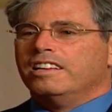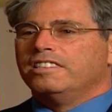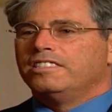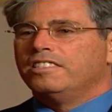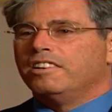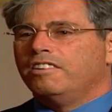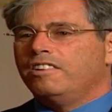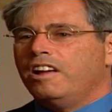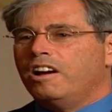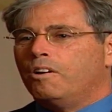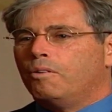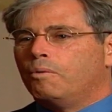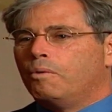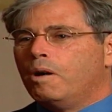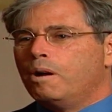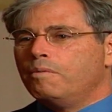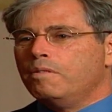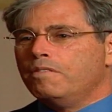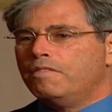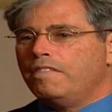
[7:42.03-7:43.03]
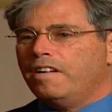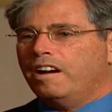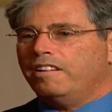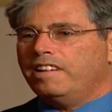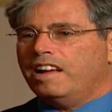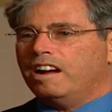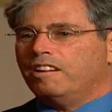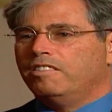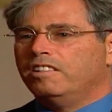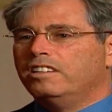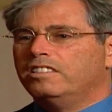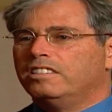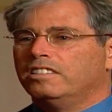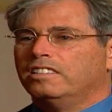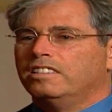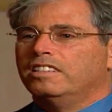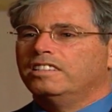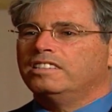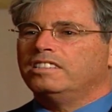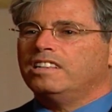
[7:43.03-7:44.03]
So now what we found out
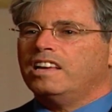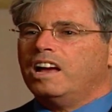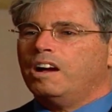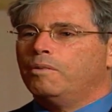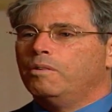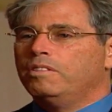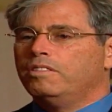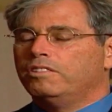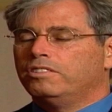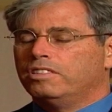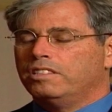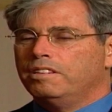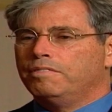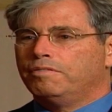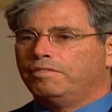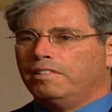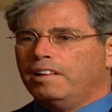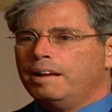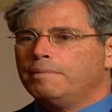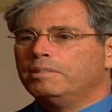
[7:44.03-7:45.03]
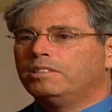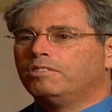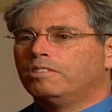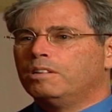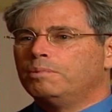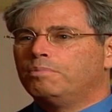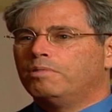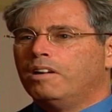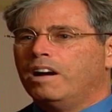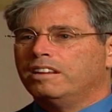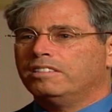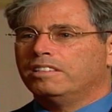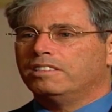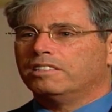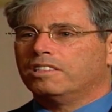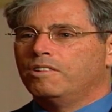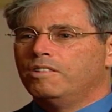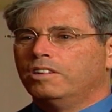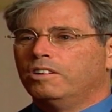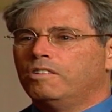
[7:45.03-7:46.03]
recently is that when there's an inflammatory
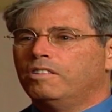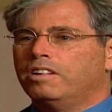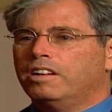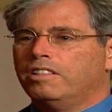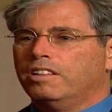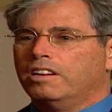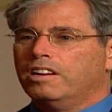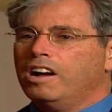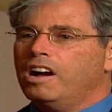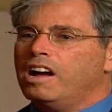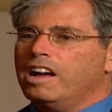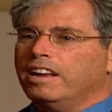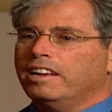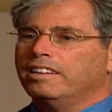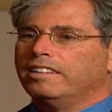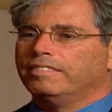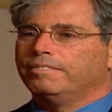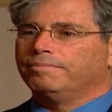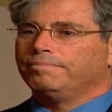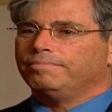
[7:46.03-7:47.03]
process going on in the gut,